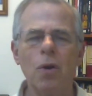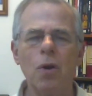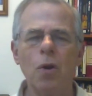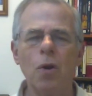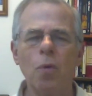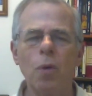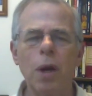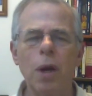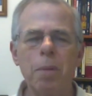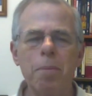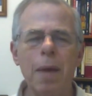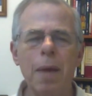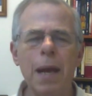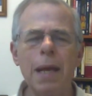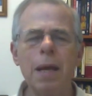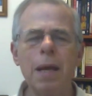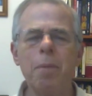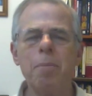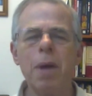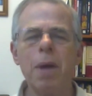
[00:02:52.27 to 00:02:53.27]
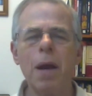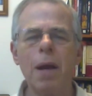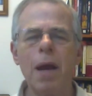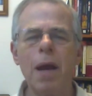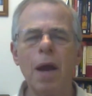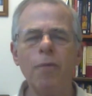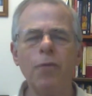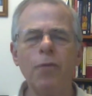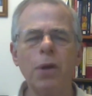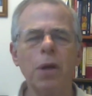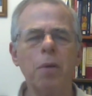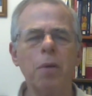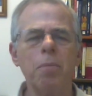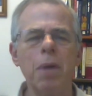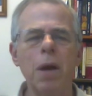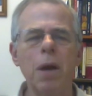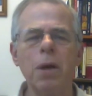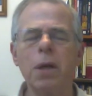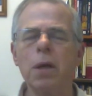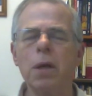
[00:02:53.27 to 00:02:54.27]
When many African
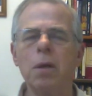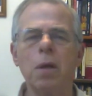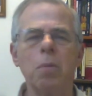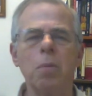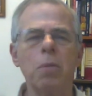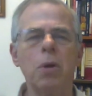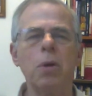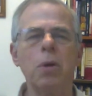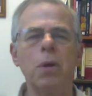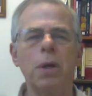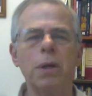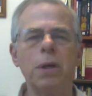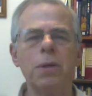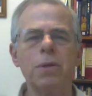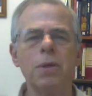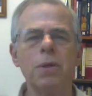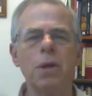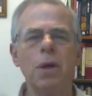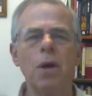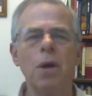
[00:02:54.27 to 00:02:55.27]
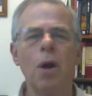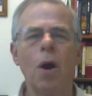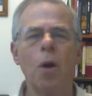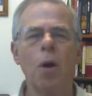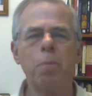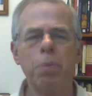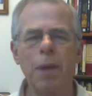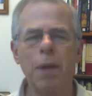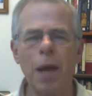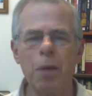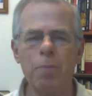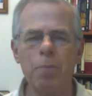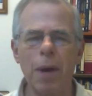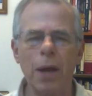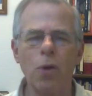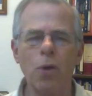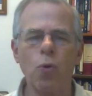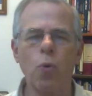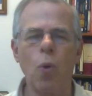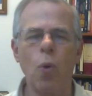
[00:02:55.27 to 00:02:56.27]
American communities are plagued
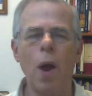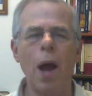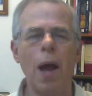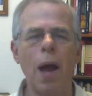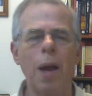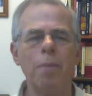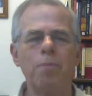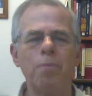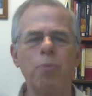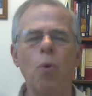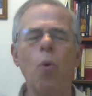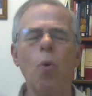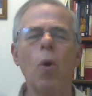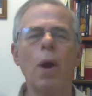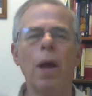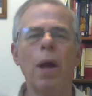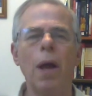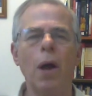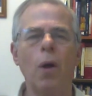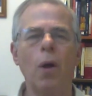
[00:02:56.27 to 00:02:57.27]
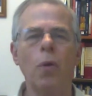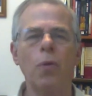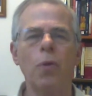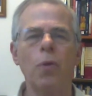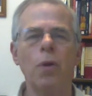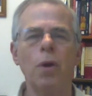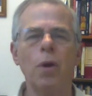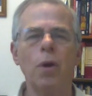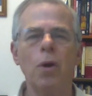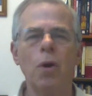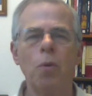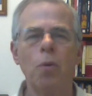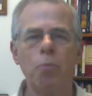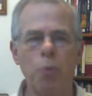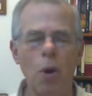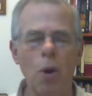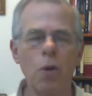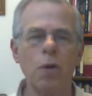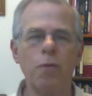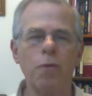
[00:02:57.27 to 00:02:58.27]
by crime, poor health,
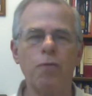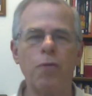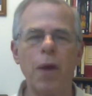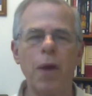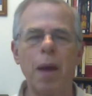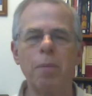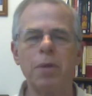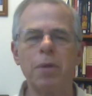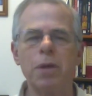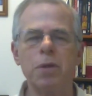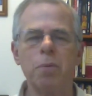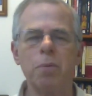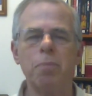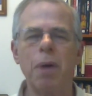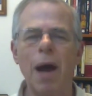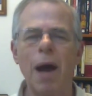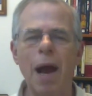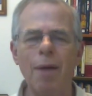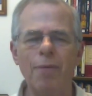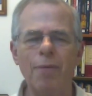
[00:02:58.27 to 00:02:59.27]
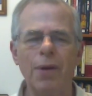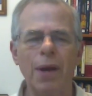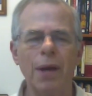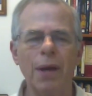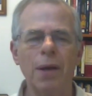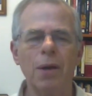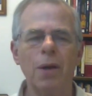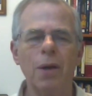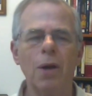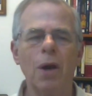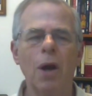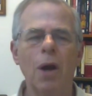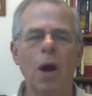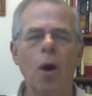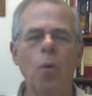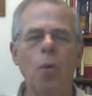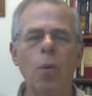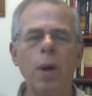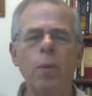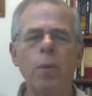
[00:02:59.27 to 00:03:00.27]
broken families, and poverty,
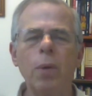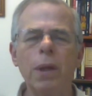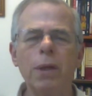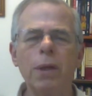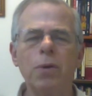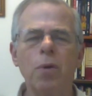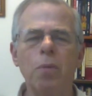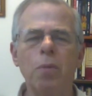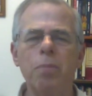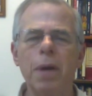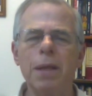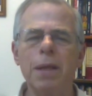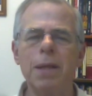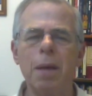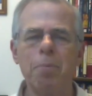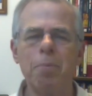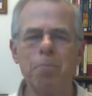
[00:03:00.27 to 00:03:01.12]
are we willing to admit that